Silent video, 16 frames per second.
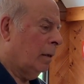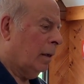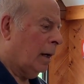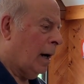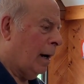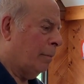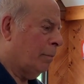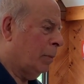
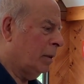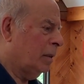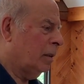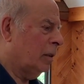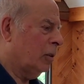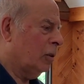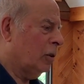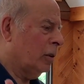
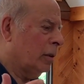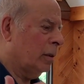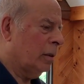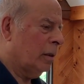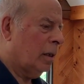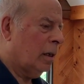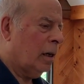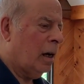composition,
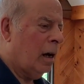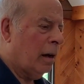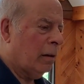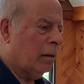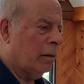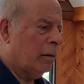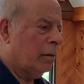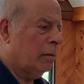
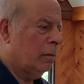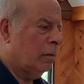color,